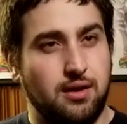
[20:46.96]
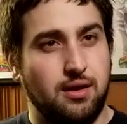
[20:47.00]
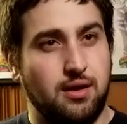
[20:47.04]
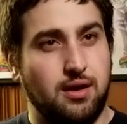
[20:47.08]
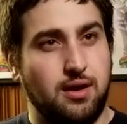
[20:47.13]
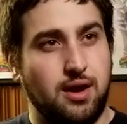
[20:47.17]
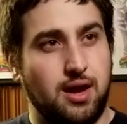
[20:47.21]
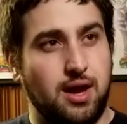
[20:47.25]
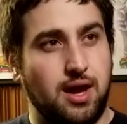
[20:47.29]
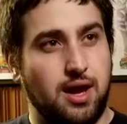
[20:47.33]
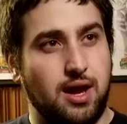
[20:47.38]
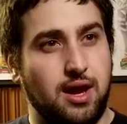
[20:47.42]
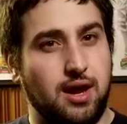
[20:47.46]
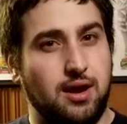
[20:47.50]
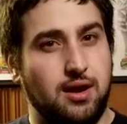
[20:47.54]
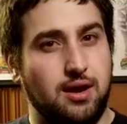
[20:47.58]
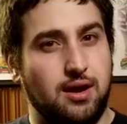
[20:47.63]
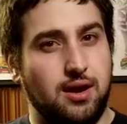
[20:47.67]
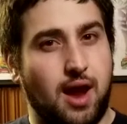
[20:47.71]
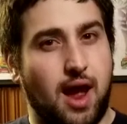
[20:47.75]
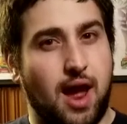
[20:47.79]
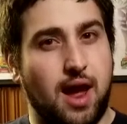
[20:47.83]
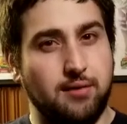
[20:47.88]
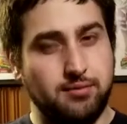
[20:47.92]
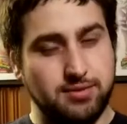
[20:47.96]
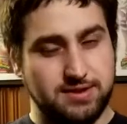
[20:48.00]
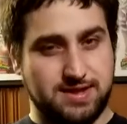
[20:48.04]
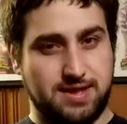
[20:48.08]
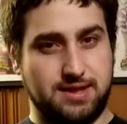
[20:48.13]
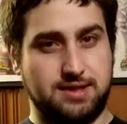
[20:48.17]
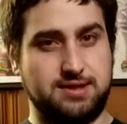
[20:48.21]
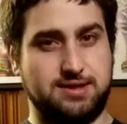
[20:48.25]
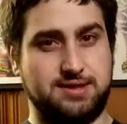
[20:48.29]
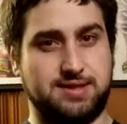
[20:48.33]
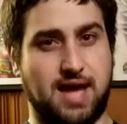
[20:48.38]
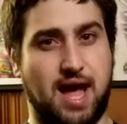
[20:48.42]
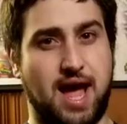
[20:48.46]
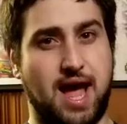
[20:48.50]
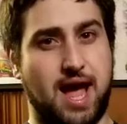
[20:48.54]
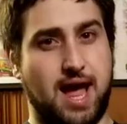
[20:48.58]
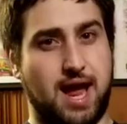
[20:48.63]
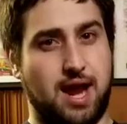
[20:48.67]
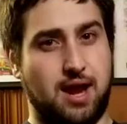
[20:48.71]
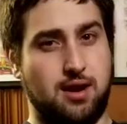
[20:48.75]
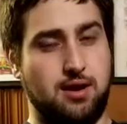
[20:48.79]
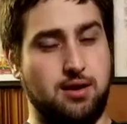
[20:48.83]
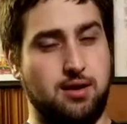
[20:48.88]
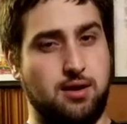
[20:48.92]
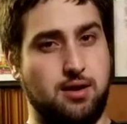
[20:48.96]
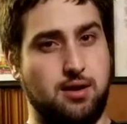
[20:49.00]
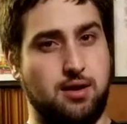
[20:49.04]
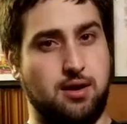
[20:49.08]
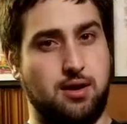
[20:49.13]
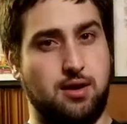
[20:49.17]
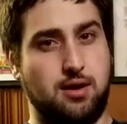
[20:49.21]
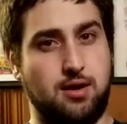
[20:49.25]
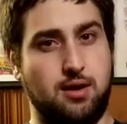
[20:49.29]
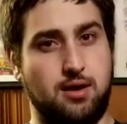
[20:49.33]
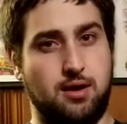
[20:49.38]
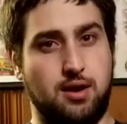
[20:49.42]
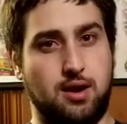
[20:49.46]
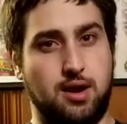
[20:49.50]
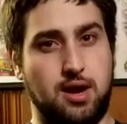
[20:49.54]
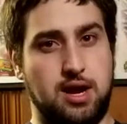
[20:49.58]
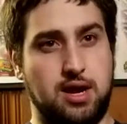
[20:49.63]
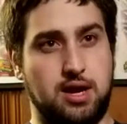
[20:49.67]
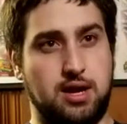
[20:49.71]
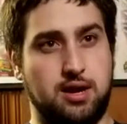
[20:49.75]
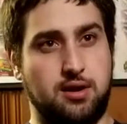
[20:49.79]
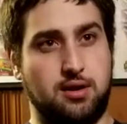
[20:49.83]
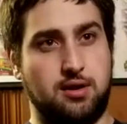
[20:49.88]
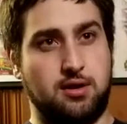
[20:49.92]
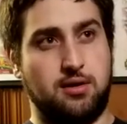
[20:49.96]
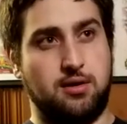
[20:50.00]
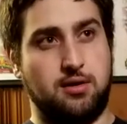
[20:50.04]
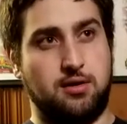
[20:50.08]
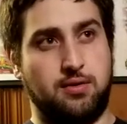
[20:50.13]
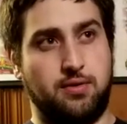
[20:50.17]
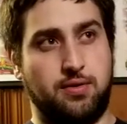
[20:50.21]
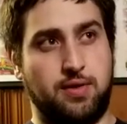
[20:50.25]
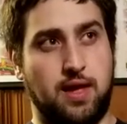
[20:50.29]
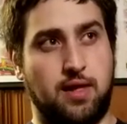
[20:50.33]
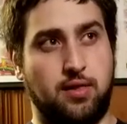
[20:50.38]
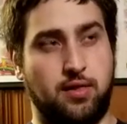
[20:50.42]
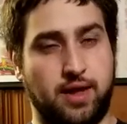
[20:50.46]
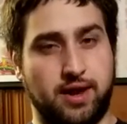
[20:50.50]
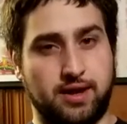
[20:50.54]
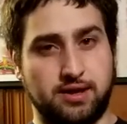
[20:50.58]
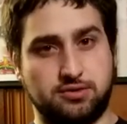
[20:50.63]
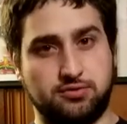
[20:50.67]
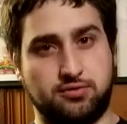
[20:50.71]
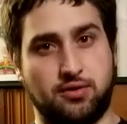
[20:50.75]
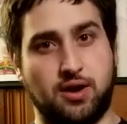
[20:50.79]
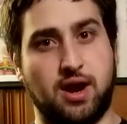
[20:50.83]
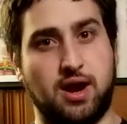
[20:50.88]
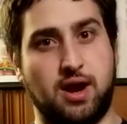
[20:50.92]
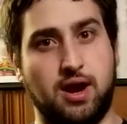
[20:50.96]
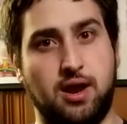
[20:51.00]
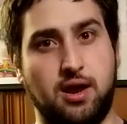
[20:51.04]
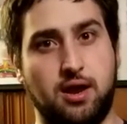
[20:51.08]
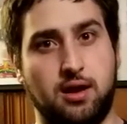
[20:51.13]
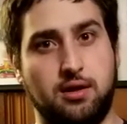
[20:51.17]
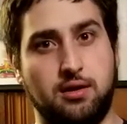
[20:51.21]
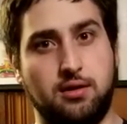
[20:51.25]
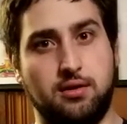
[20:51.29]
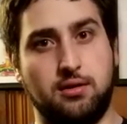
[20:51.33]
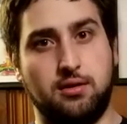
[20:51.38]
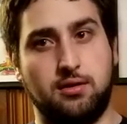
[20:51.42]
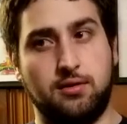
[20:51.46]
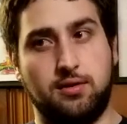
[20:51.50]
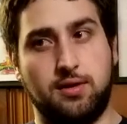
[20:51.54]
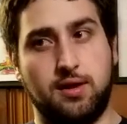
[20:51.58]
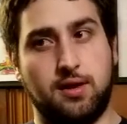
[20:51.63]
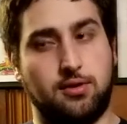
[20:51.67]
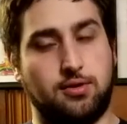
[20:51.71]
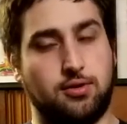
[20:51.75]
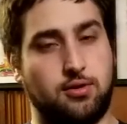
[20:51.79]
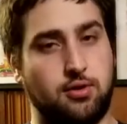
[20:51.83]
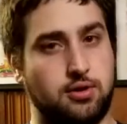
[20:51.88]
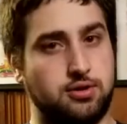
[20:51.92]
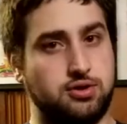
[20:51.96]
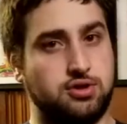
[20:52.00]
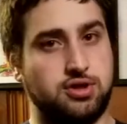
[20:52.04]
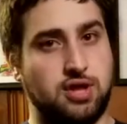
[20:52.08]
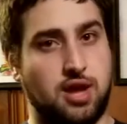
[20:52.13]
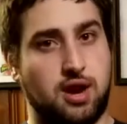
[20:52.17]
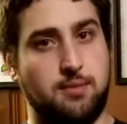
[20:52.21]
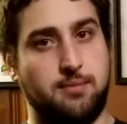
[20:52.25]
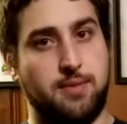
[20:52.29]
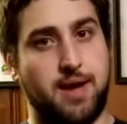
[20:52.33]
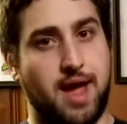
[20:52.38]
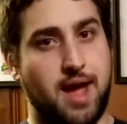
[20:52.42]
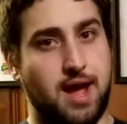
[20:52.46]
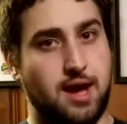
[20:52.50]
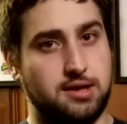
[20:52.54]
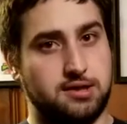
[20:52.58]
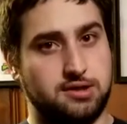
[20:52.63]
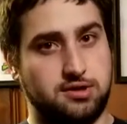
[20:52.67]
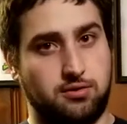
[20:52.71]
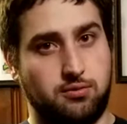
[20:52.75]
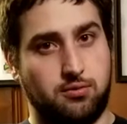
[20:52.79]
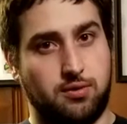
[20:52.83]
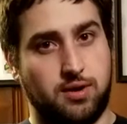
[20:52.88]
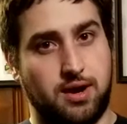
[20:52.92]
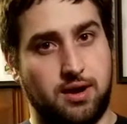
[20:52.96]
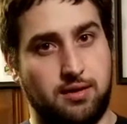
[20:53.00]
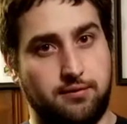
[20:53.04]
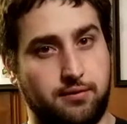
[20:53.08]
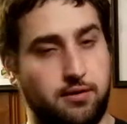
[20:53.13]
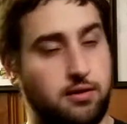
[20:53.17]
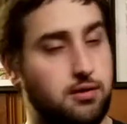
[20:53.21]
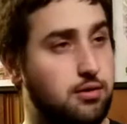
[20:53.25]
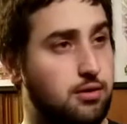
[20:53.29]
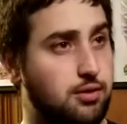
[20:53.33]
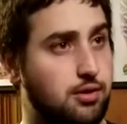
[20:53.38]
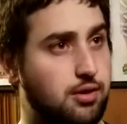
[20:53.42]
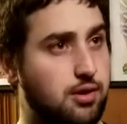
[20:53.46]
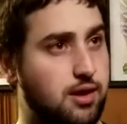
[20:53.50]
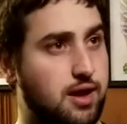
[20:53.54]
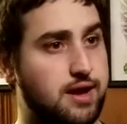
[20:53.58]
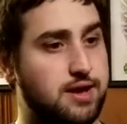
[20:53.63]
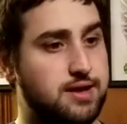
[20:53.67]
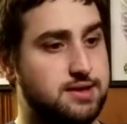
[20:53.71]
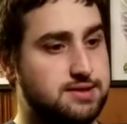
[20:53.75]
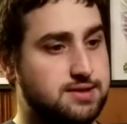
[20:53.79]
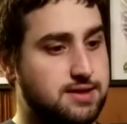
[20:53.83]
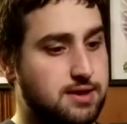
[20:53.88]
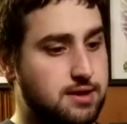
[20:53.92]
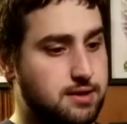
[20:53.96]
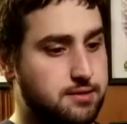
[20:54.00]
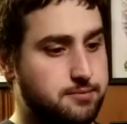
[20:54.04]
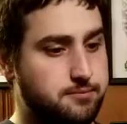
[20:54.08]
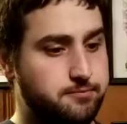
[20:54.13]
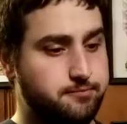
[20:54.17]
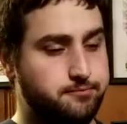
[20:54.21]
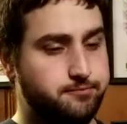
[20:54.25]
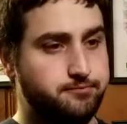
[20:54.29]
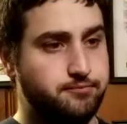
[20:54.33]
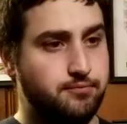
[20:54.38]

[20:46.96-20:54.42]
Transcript: And I was inside, and they let us right in. They searched our bags or whatever and let us in.